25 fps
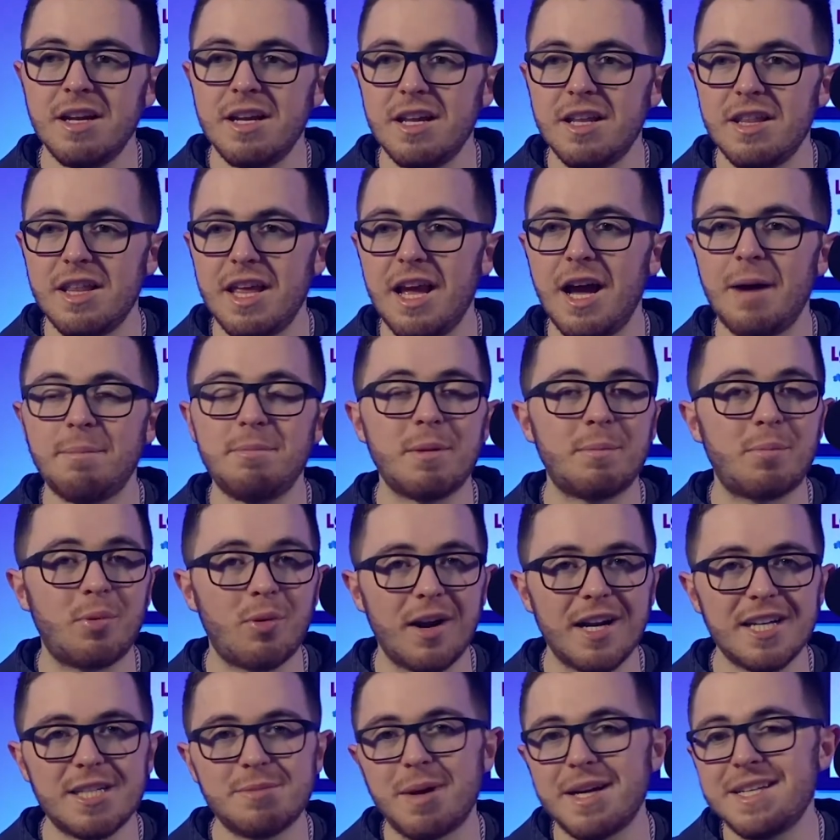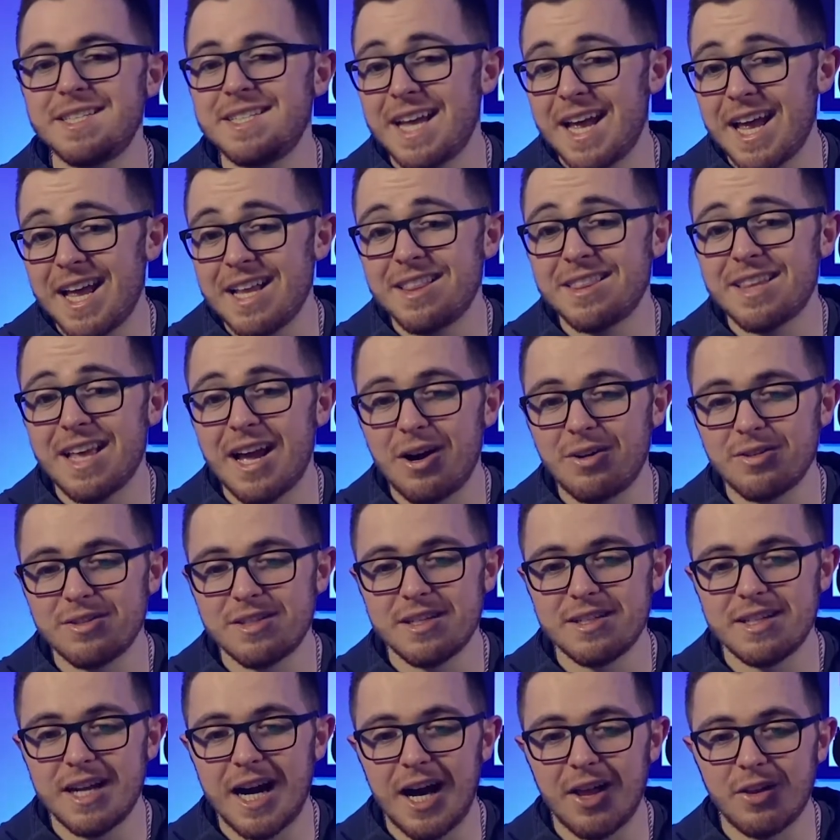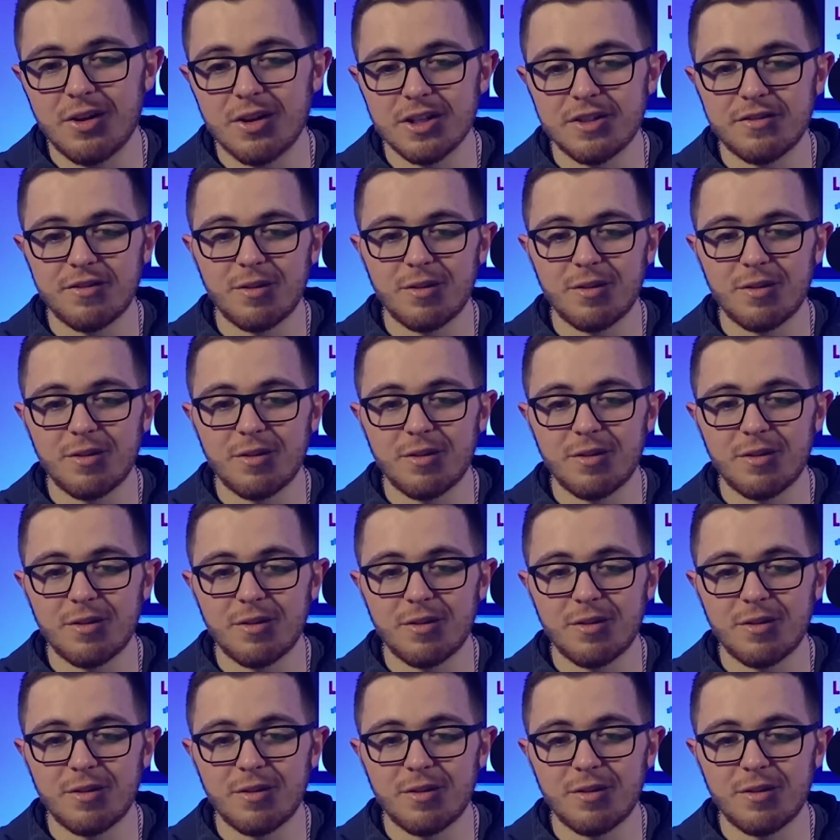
And they upped the price by $10,000